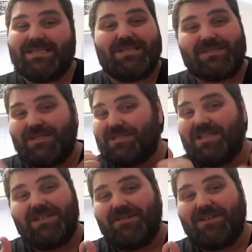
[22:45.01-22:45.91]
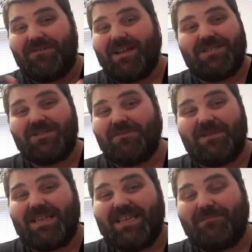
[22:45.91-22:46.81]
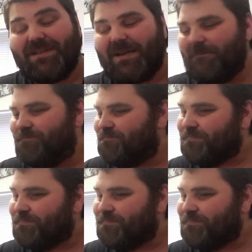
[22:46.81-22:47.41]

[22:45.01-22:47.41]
Sisters, you're doing a great job, and keep it up.